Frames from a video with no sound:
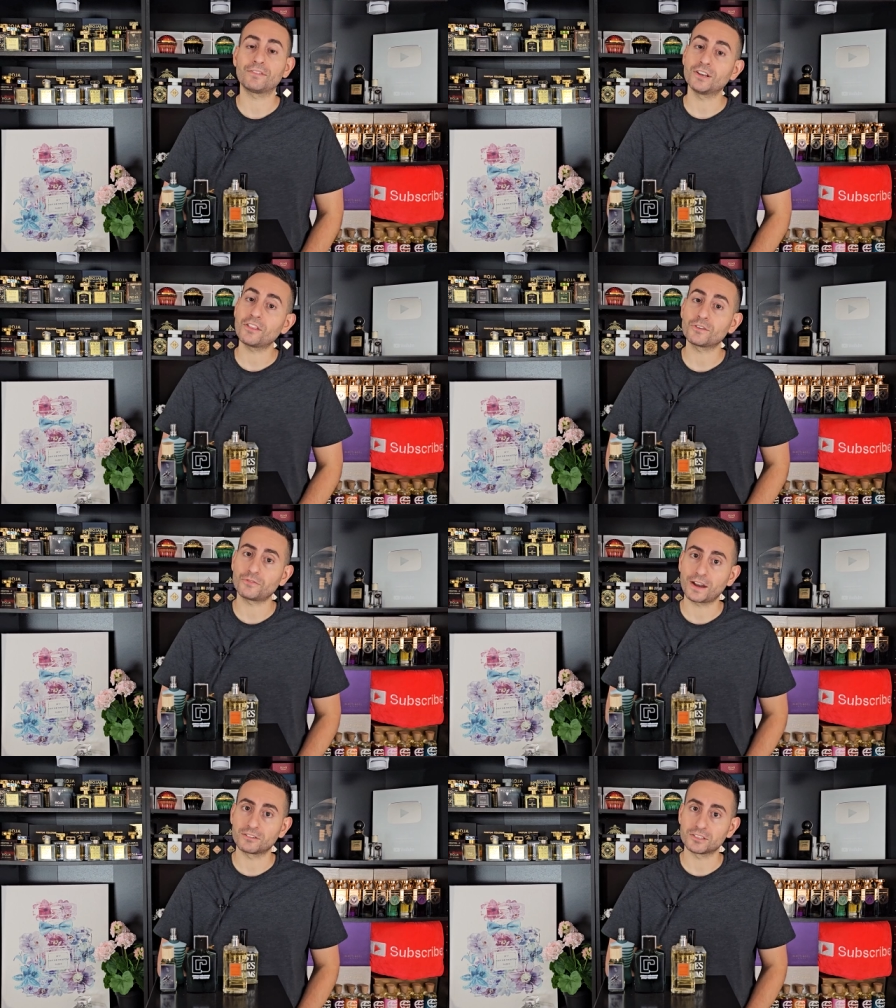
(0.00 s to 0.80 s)
another
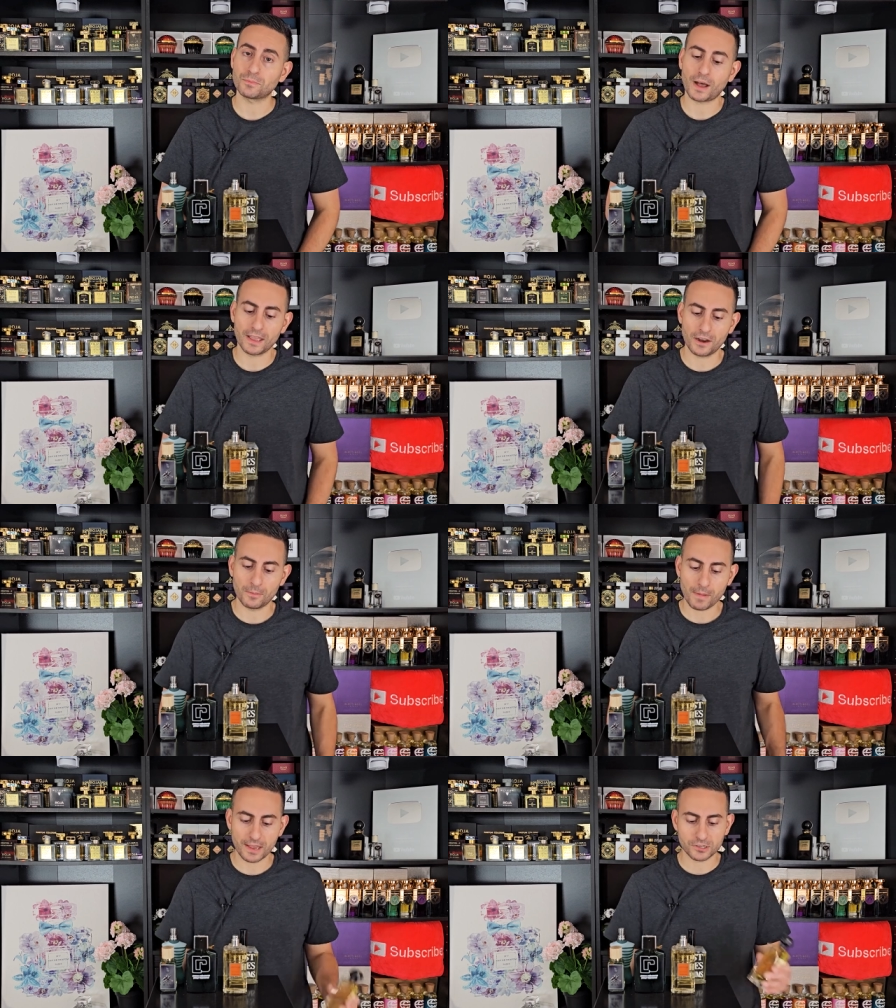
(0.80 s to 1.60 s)
fragrance by
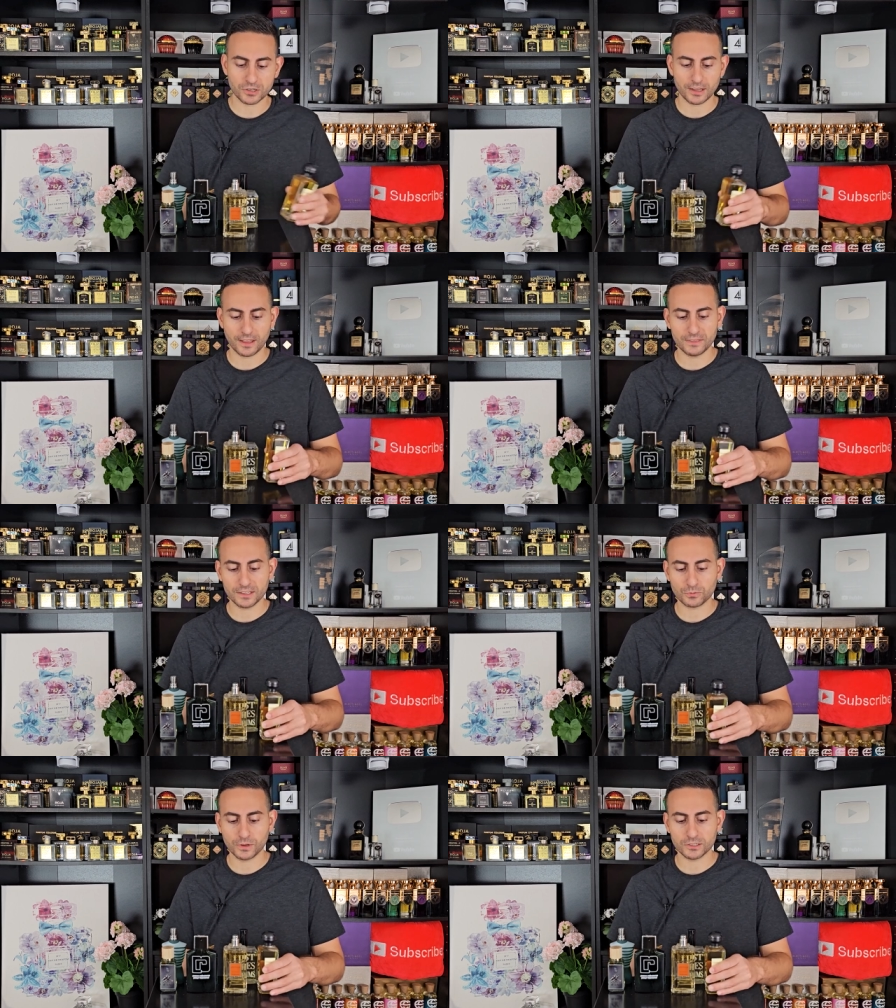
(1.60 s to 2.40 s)
Hermès, and
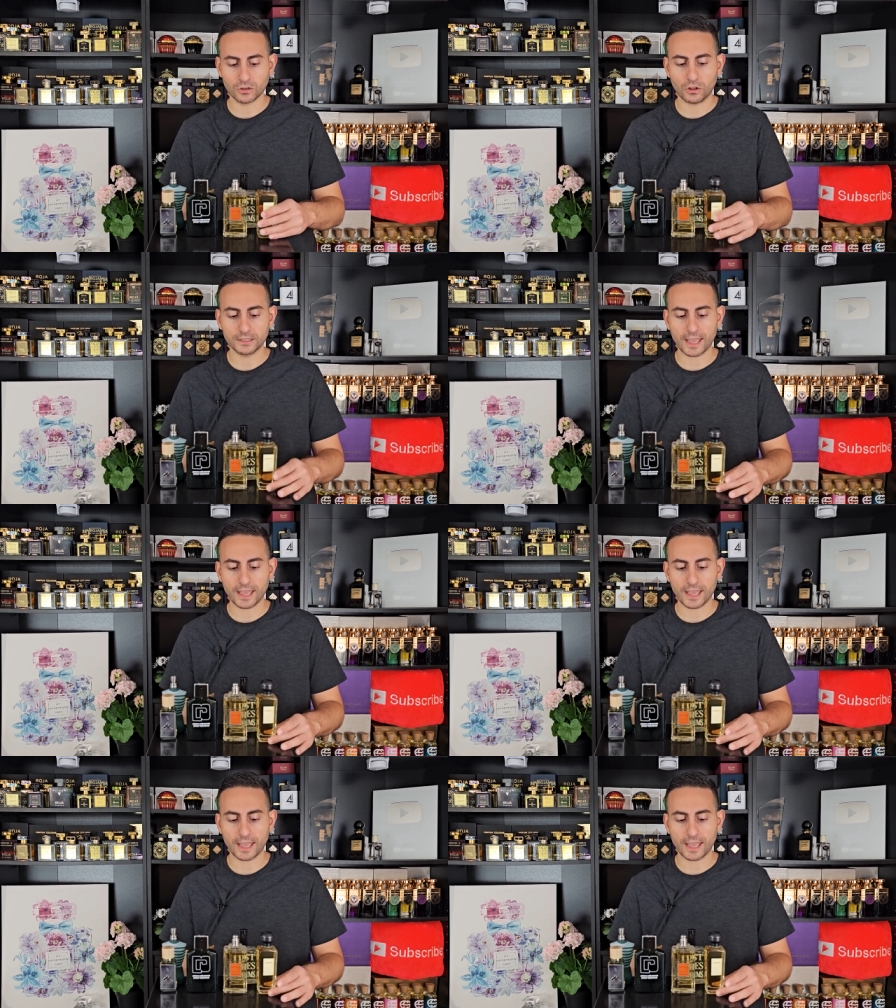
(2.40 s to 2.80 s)
this one is called